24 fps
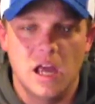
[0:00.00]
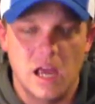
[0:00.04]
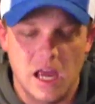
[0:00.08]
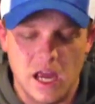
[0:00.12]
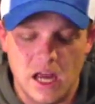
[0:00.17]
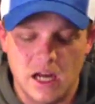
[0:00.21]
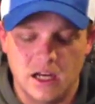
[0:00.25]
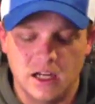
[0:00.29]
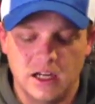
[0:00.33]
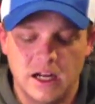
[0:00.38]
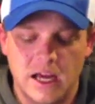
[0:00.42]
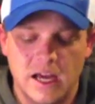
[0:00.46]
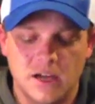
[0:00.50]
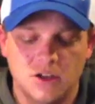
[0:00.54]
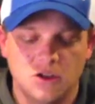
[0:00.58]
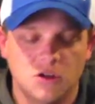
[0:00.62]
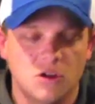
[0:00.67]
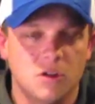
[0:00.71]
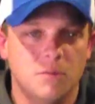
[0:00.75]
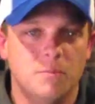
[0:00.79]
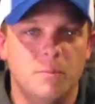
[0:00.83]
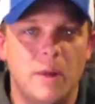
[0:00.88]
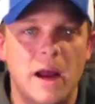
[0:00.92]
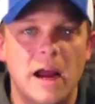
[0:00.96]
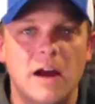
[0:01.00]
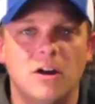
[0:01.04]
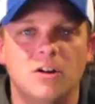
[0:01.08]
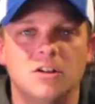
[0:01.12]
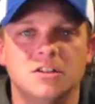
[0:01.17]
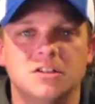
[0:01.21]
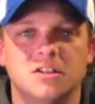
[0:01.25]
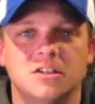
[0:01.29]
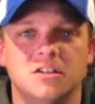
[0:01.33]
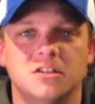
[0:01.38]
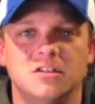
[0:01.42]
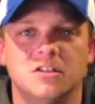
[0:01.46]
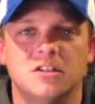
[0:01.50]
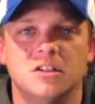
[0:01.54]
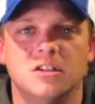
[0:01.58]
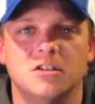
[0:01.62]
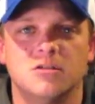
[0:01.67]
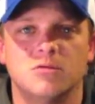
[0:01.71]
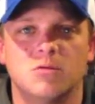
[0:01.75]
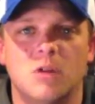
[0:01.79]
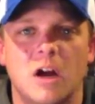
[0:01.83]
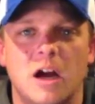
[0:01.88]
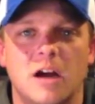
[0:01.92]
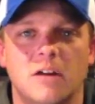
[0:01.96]
and it actually balances
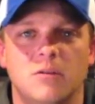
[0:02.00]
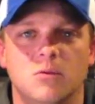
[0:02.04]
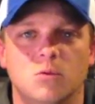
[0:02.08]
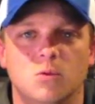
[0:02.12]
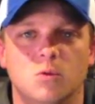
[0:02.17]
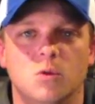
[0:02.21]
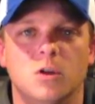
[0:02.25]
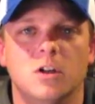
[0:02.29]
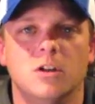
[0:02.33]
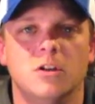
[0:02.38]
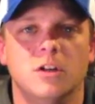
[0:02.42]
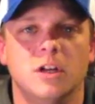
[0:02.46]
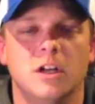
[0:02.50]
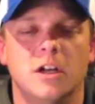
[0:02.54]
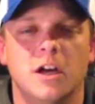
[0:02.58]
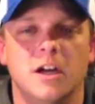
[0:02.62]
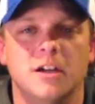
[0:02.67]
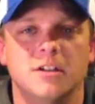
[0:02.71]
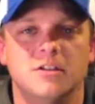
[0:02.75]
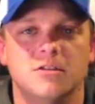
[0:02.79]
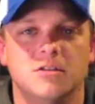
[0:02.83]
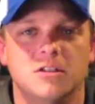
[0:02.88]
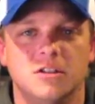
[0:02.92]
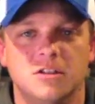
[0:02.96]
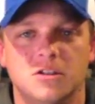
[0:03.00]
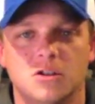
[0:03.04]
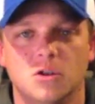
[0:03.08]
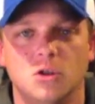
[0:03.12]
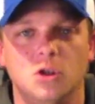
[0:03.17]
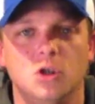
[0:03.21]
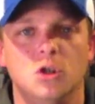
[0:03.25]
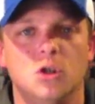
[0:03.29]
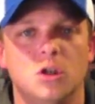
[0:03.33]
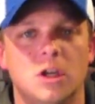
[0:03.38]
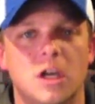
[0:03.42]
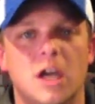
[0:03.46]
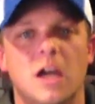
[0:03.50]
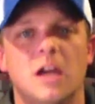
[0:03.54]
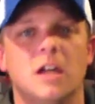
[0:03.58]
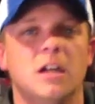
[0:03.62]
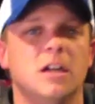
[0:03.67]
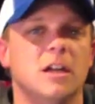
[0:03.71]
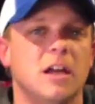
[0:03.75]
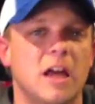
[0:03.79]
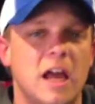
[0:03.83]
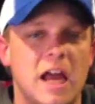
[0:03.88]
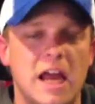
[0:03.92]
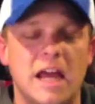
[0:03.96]
this rod really nicely, so you
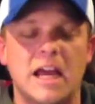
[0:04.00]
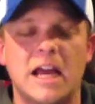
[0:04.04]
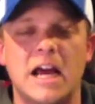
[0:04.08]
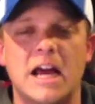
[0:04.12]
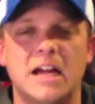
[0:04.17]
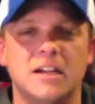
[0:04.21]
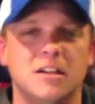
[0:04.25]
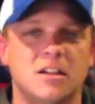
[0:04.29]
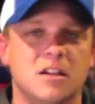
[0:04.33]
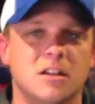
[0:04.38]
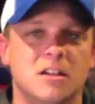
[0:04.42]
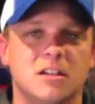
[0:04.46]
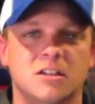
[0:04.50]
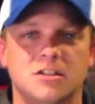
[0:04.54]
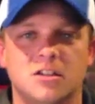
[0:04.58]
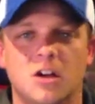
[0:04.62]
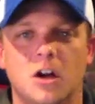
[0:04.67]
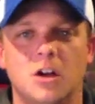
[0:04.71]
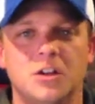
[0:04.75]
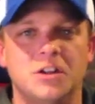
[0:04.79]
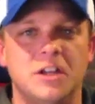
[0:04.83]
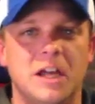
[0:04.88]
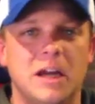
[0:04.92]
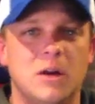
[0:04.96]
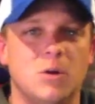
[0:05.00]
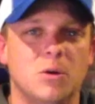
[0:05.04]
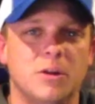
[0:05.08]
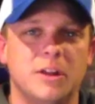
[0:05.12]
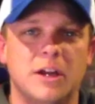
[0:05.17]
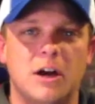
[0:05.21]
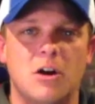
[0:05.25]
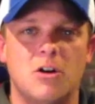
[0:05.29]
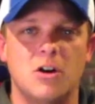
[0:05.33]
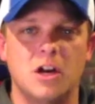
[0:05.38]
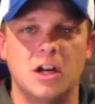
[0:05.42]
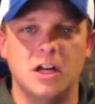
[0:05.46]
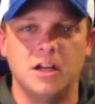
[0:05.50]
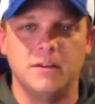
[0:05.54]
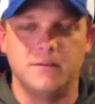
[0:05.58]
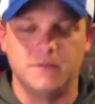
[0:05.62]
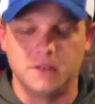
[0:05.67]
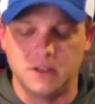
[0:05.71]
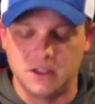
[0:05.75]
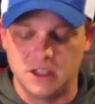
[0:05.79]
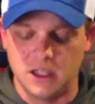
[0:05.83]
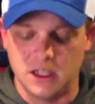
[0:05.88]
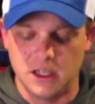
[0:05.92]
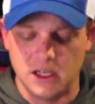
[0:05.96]
can hang on to this all day without any
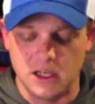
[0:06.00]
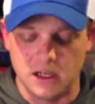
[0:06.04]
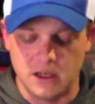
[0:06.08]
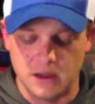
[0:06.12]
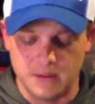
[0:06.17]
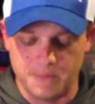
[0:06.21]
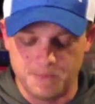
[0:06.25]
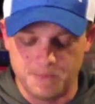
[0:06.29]
fatigue.